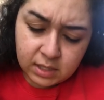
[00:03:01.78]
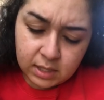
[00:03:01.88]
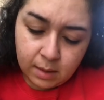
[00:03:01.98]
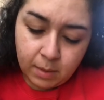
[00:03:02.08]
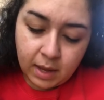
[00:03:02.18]

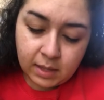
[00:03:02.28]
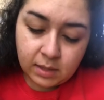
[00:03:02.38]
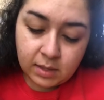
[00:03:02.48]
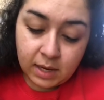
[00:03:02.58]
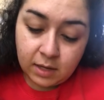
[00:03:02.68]
slip, and
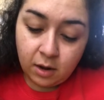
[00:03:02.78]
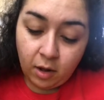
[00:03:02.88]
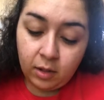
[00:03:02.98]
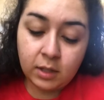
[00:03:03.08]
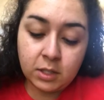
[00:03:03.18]

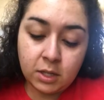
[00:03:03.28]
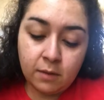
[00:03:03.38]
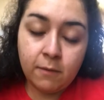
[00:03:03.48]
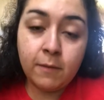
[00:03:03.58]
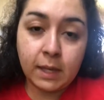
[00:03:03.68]
cytology
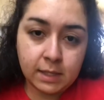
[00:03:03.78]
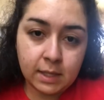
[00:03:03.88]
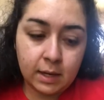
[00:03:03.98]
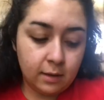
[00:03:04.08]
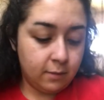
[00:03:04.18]

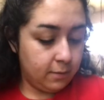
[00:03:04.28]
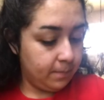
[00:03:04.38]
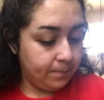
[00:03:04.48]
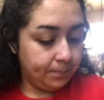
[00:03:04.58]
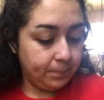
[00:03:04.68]
fixative.
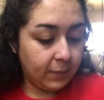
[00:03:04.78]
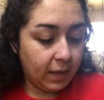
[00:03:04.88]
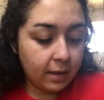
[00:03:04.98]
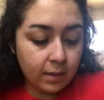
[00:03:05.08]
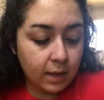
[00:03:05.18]

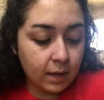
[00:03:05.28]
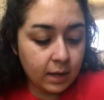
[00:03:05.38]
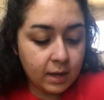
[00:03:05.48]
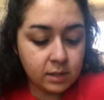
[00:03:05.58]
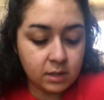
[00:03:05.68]
And
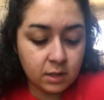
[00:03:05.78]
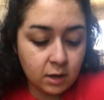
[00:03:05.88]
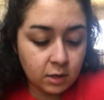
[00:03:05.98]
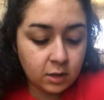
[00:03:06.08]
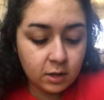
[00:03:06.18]
then, is the
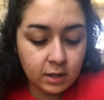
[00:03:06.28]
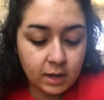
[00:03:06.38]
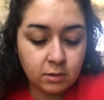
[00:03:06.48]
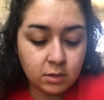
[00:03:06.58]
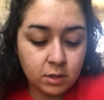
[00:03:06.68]
doctor
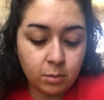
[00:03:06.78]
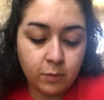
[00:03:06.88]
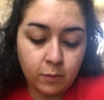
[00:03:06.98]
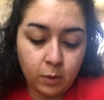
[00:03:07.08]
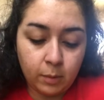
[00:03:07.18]
allowed to
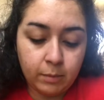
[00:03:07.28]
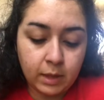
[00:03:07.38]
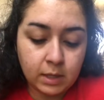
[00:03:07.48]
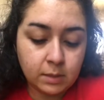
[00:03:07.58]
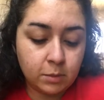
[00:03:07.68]
perform
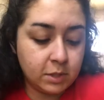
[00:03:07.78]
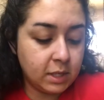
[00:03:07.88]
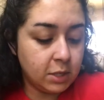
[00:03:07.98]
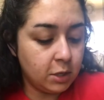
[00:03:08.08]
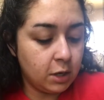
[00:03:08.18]
this
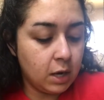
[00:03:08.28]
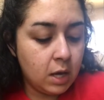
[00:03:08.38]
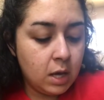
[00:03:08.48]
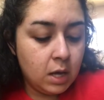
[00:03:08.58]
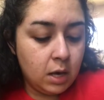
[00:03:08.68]
procedure
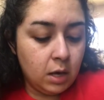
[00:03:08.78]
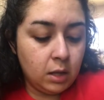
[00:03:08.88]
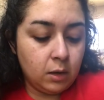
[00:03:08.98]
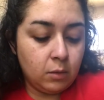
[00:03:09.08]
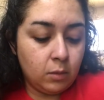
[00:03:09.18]

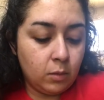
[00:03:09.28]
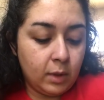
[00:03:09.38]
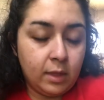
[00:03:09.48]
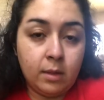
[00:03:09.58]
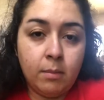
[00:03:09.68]
alone
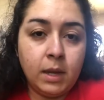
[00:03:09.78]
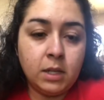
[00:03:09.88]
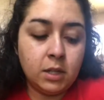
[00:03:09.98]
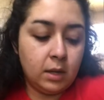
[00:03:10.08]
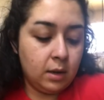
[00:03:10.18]
with the
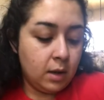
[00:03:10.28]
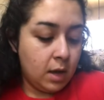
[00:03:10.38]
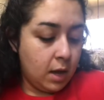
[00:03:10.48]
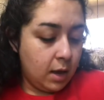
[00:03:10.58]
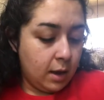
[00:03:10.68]
patient?
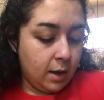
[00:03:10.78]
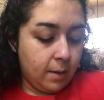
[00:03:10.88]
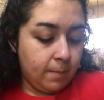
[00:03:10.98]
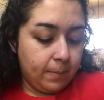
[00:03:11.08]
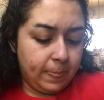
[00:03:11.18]

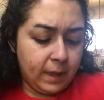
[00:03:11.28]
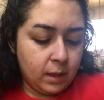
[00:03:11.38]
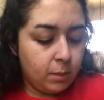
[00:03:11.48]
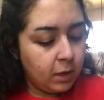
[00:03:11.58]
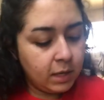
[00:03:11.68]
In
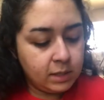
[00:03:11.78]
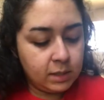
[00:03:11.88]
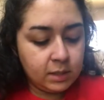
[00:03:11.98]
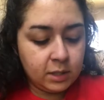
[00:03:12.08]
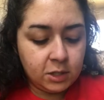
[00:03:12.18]
the book it
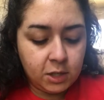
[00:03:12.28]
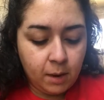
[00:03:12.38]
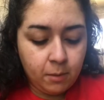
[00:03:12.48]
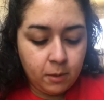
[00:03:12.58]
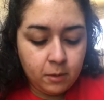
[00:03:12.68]
says a
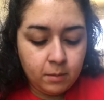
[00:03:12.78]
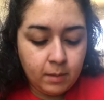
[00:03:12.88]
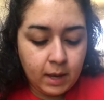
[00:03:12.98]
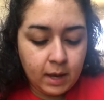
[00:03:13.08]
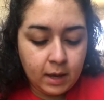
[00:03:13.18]
chaperone
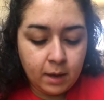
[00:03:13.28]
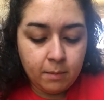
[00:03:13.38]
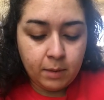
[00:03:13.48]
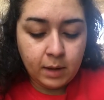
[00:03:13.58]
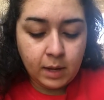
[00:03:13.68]
may
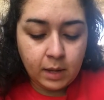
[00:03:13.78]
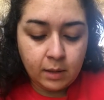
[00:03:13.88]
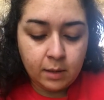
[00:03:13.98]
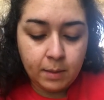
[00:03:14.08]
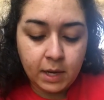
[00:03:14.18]
accompany
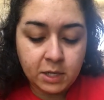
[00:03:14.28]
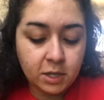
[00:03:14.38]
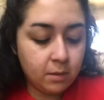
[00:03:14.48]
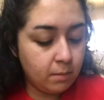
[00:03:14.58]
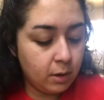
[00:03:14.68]
the
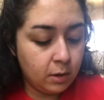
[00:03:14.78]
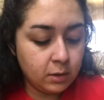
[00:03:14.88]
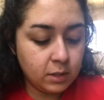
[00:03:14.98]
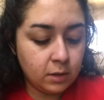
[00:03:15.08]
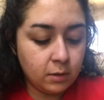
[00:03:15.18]
patient, but
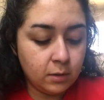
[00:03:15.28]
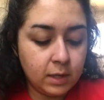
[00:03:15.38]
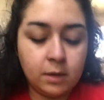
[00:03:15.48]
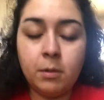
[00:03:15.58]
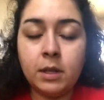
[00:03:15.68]
also it
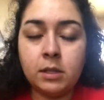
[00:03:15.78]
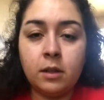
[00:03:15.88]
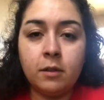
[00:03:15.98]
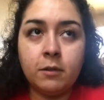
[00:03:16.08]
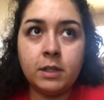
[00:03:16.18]
depends on
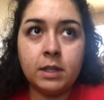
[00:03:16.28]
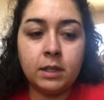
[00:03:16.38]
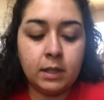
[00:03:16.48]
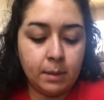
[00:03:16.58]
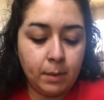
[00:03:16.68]
the
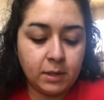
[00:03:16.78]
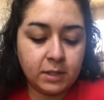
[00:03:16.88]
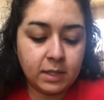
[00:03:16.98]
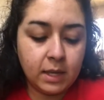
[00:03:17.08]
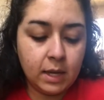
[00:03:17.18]
facility
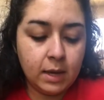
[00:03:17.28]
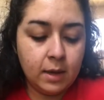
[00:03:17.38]
policy.